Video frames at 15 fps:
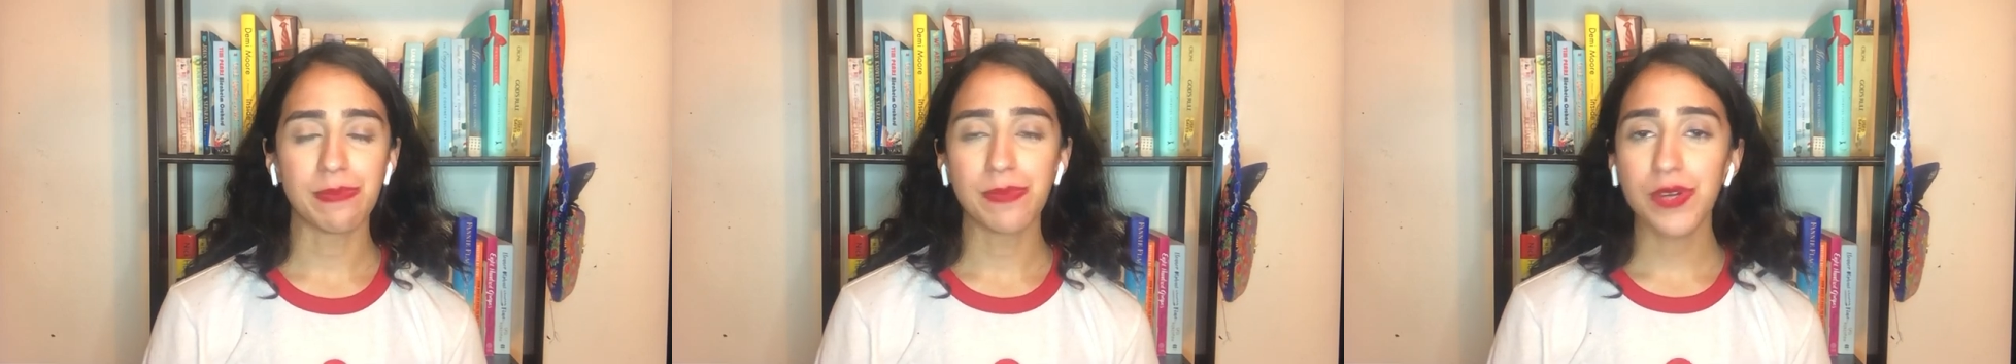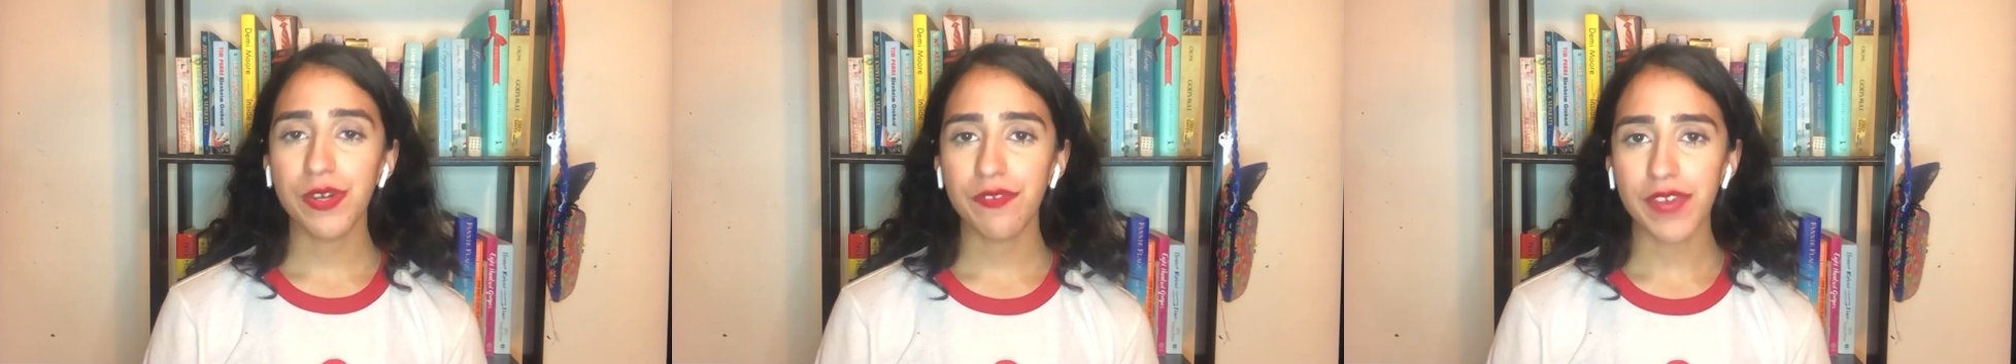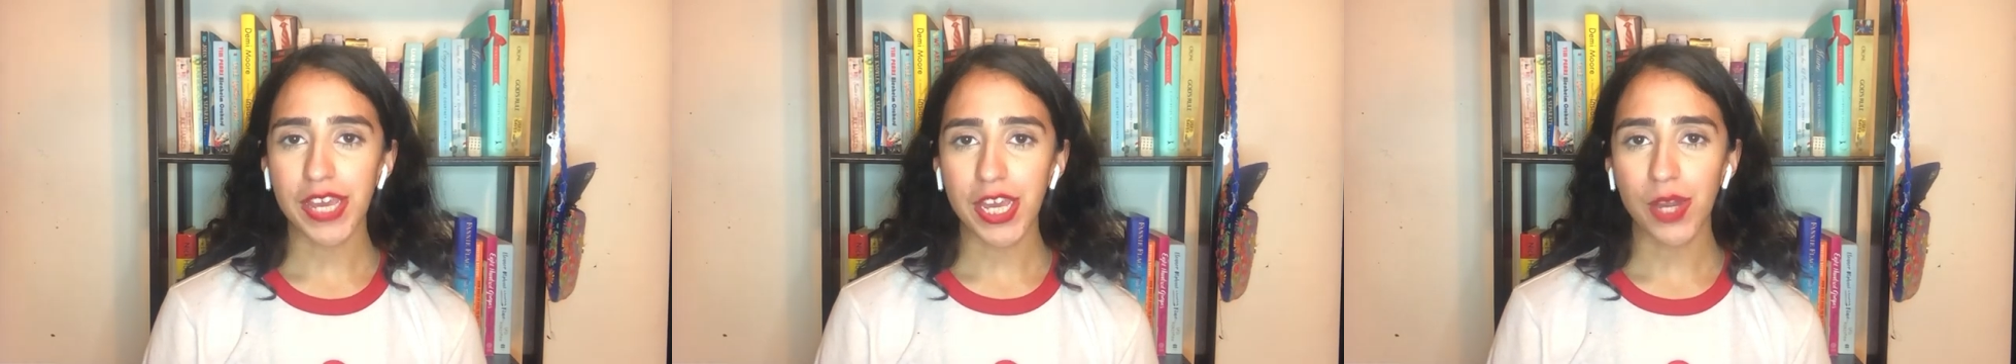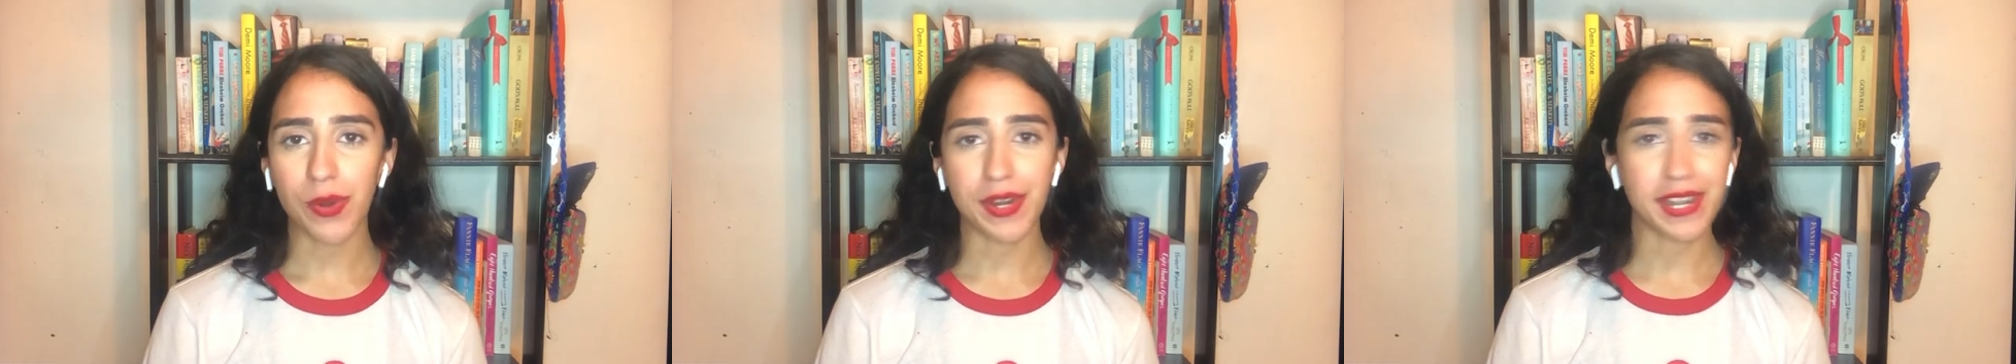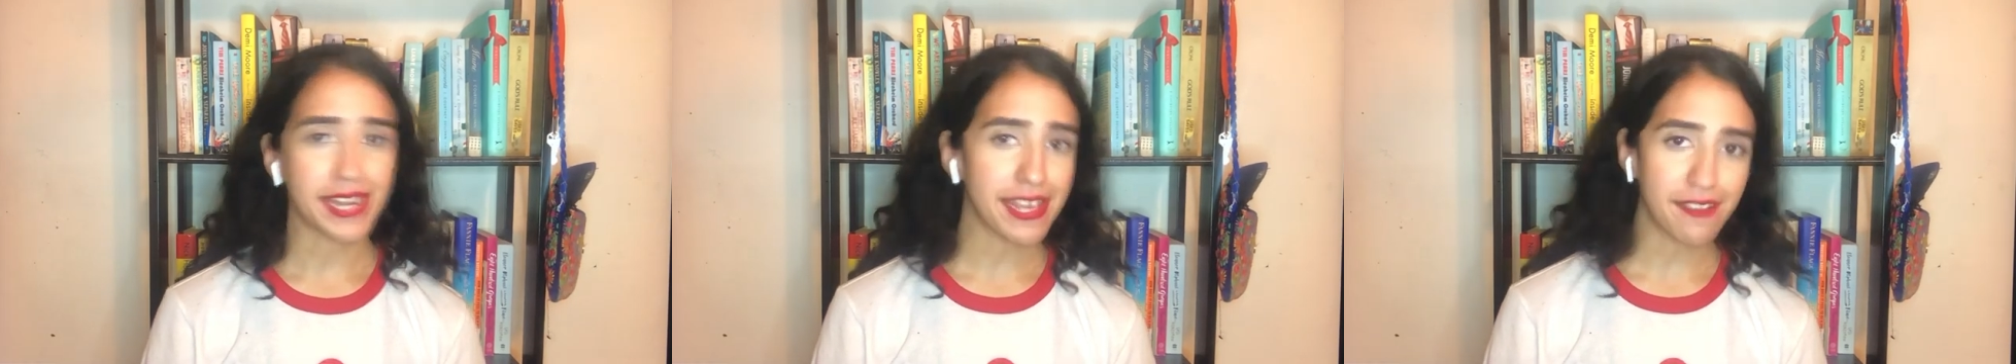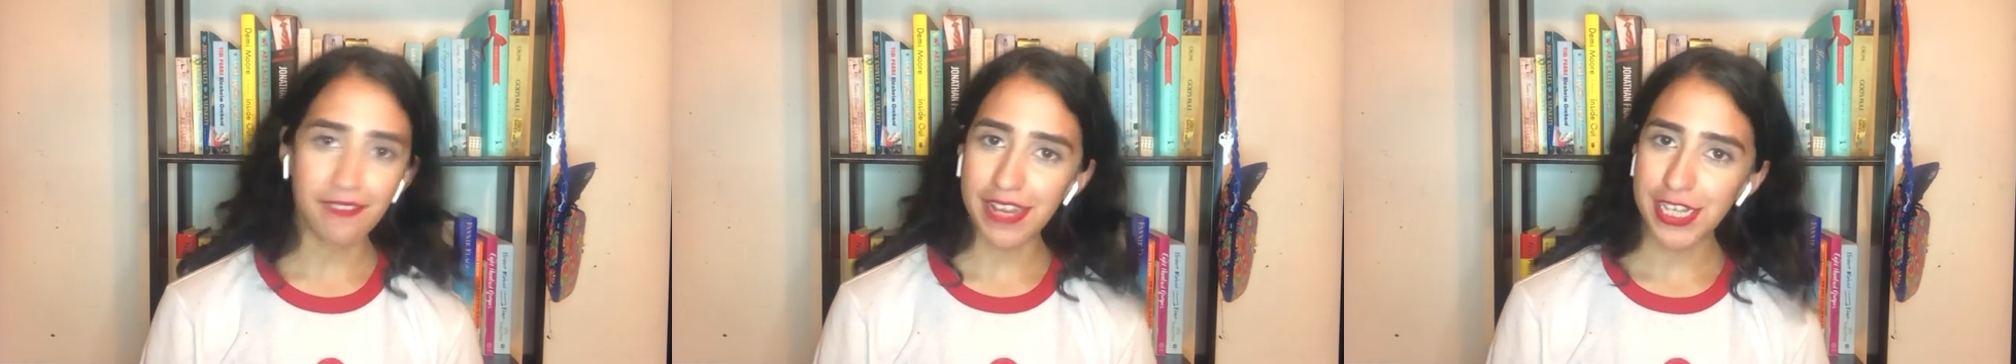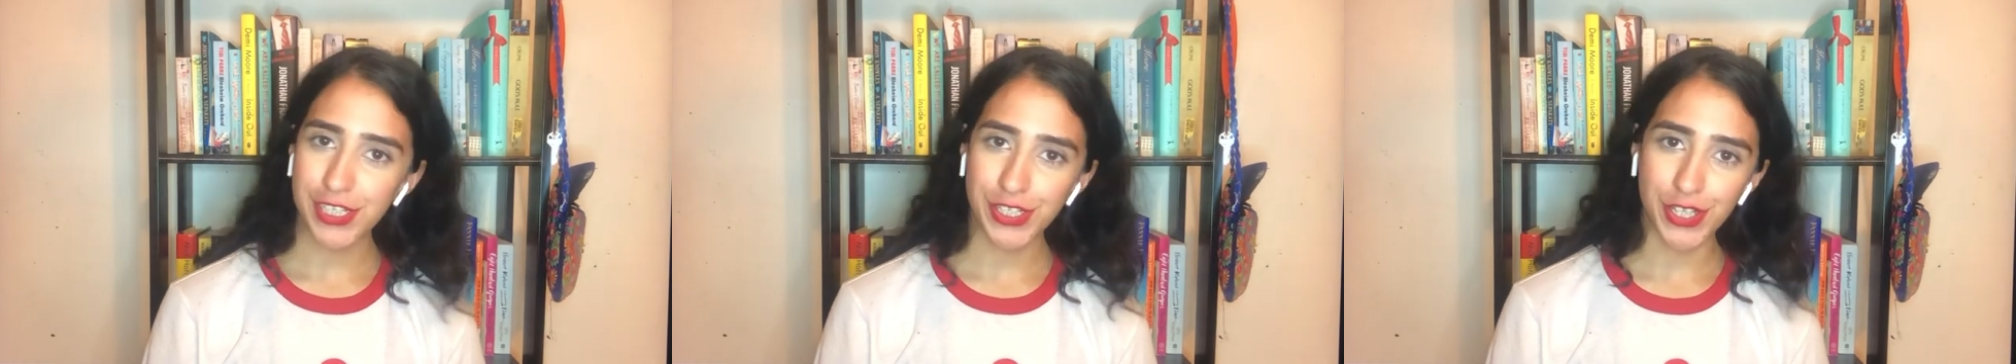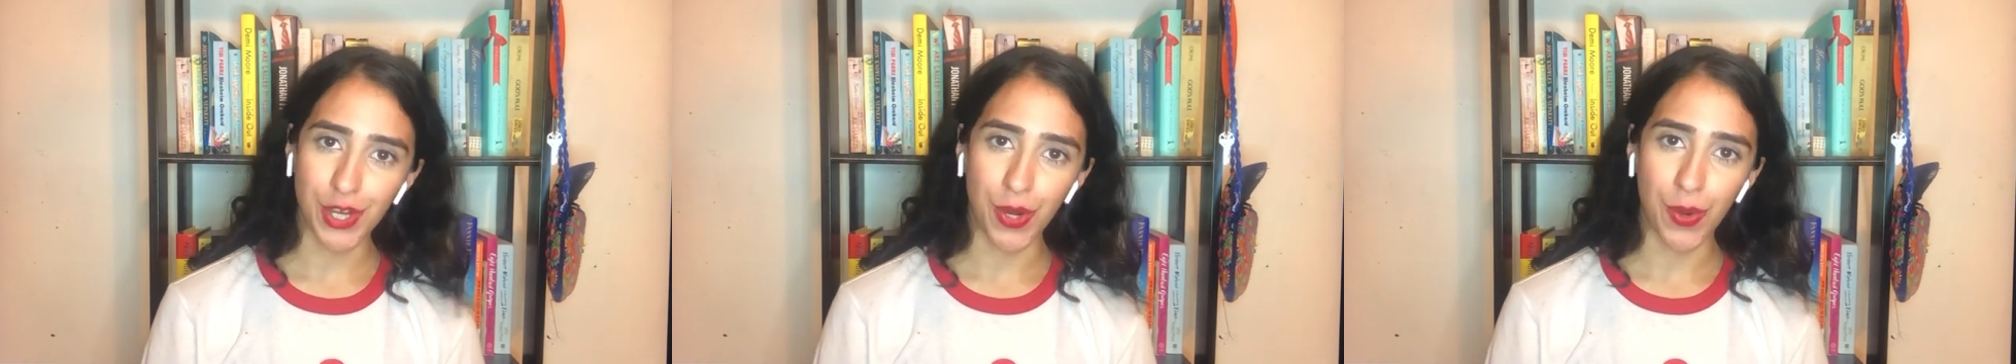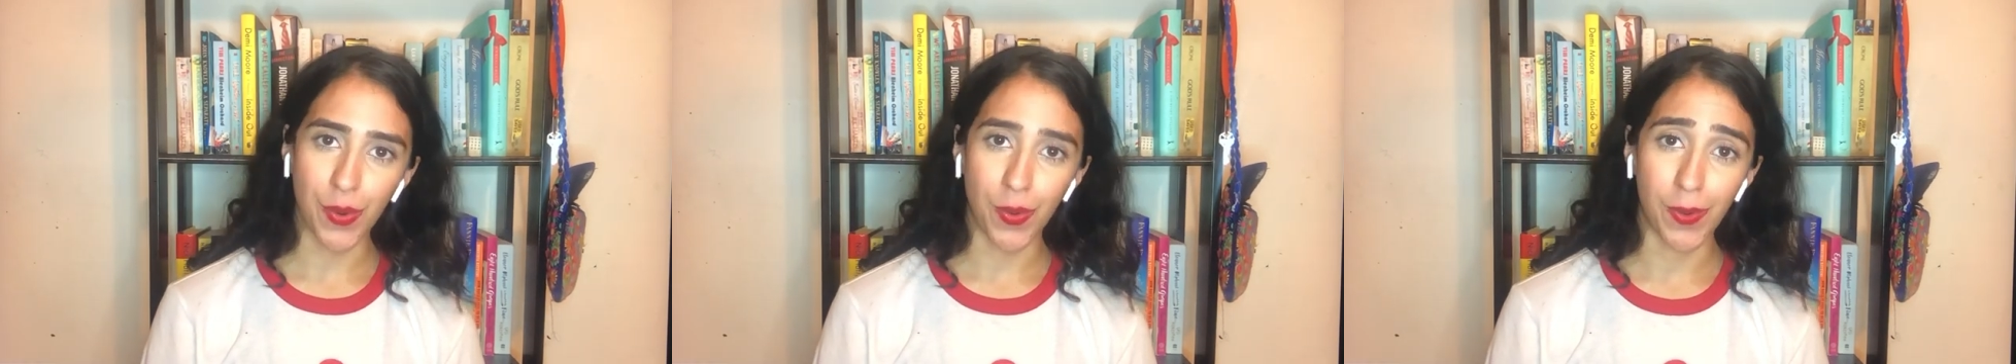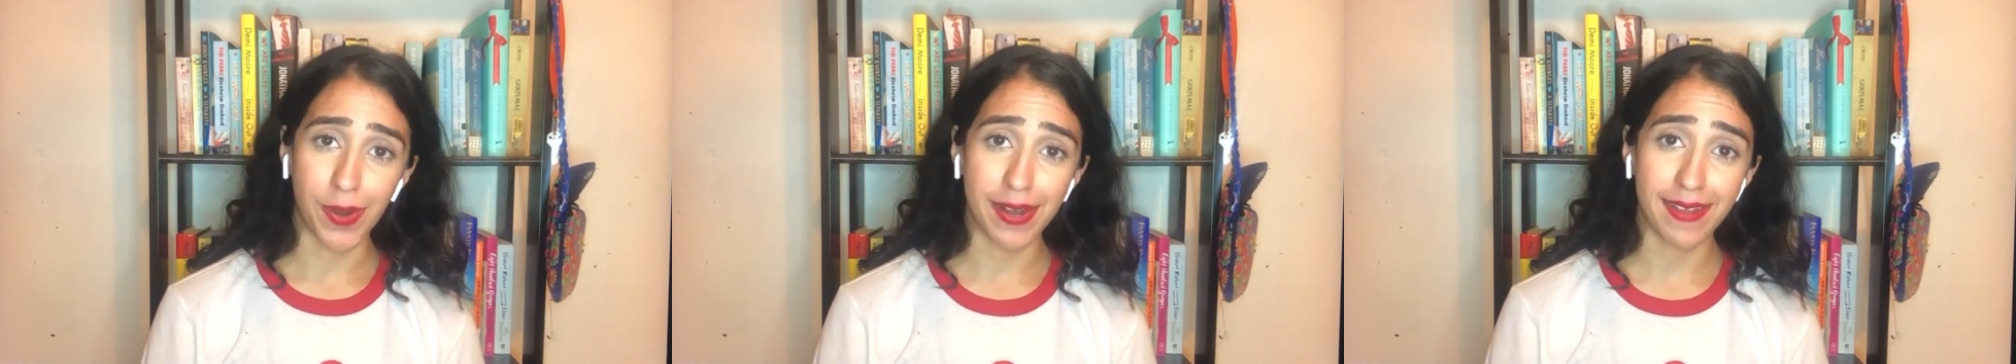movie or TV show
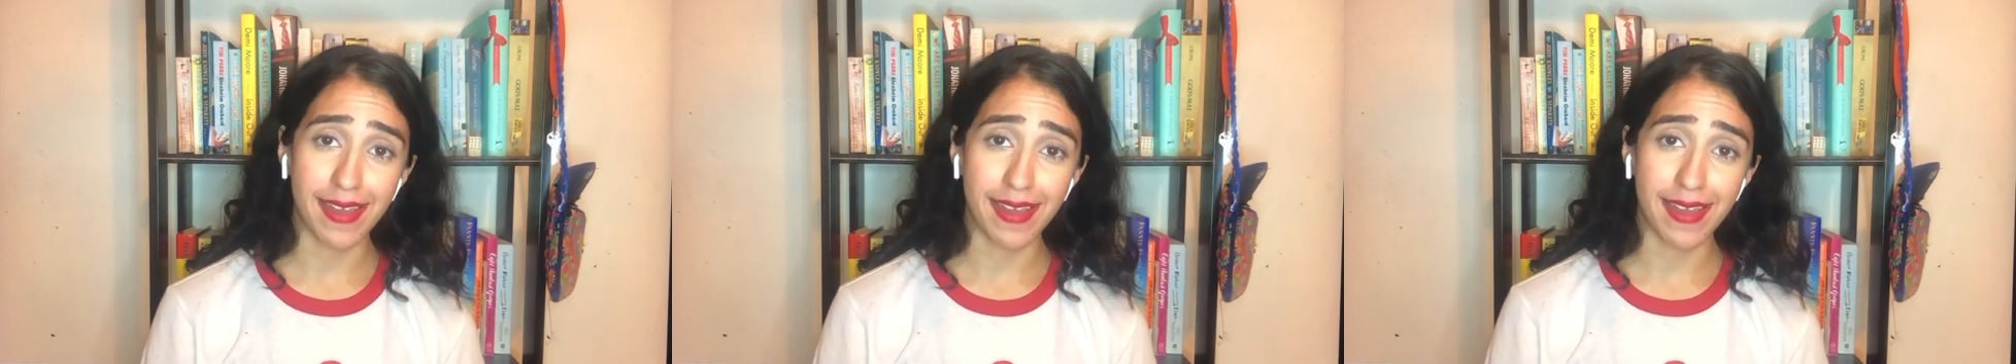or